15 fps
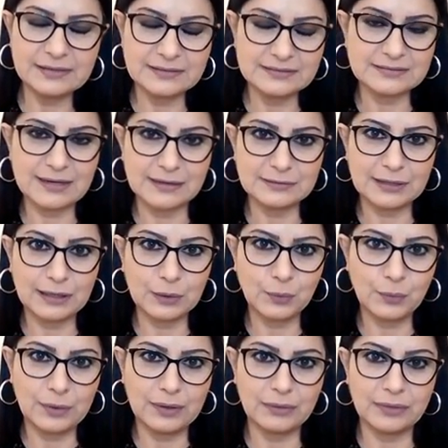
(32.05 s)
Starting
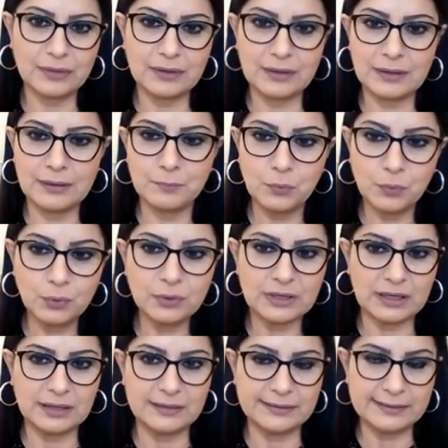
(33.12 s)
with the moon
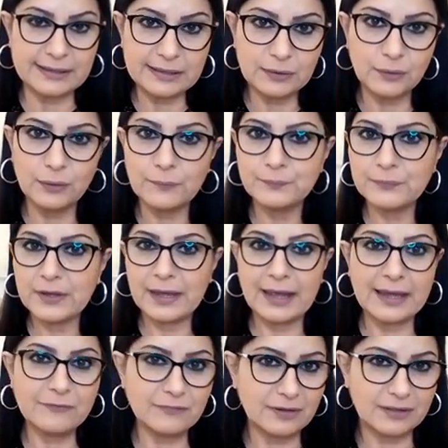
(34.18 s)
in Leo,
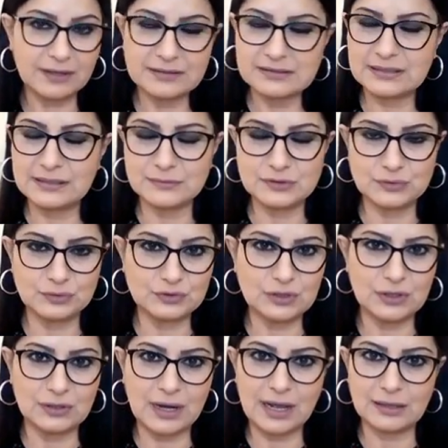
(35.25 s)
everything seems to
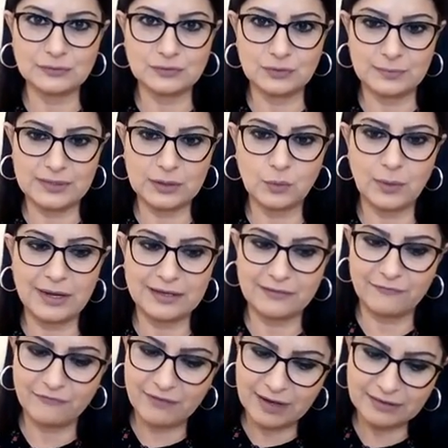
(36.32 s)
turn out to be quite
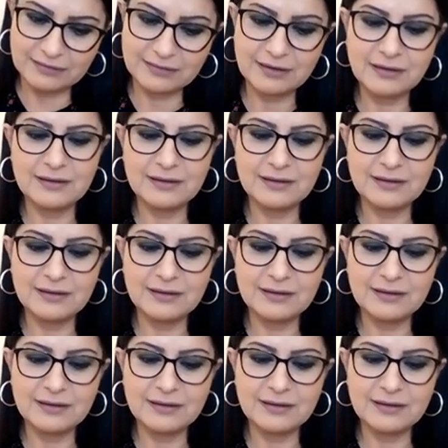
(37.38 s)
fun